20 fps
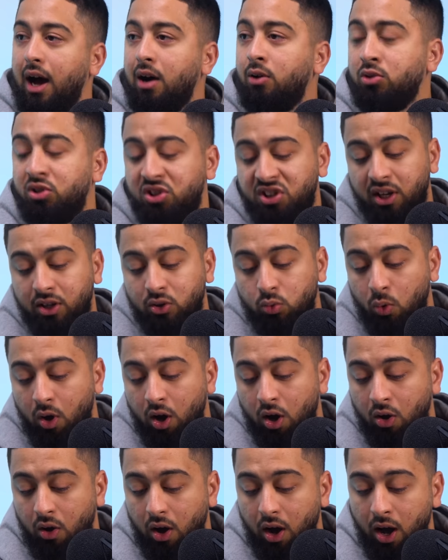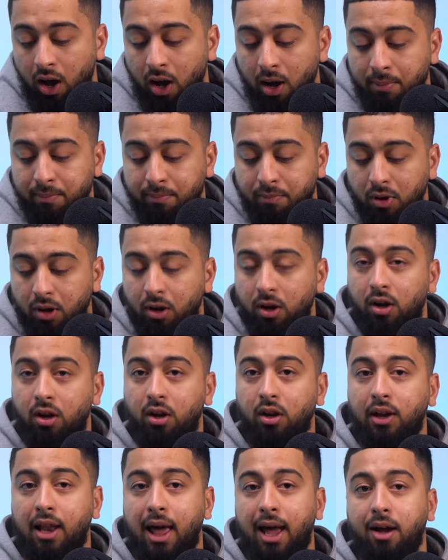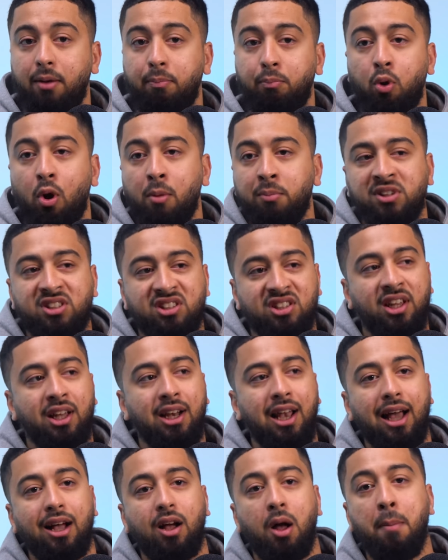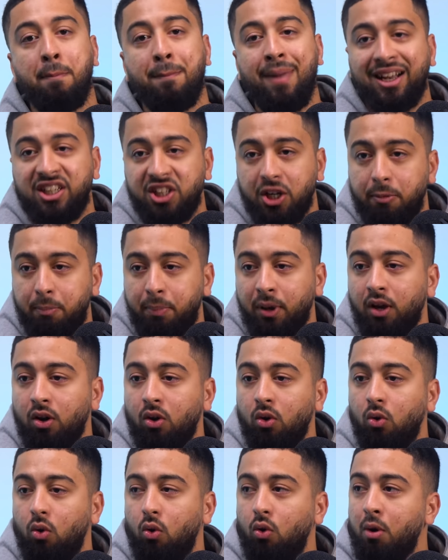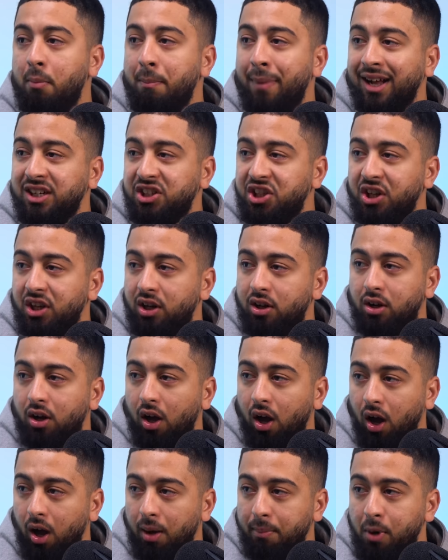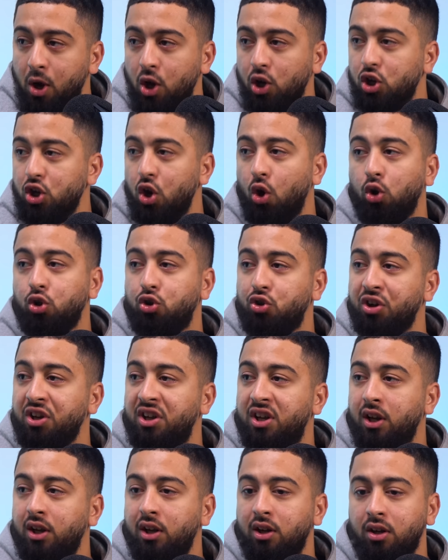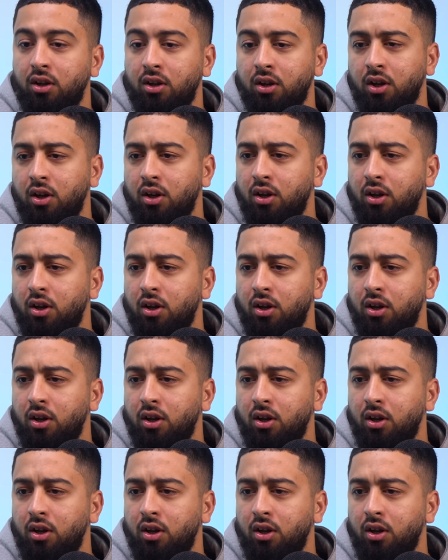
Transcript: I would say as well, um, like promising like a magic pill or a magic, um, you know, or drinking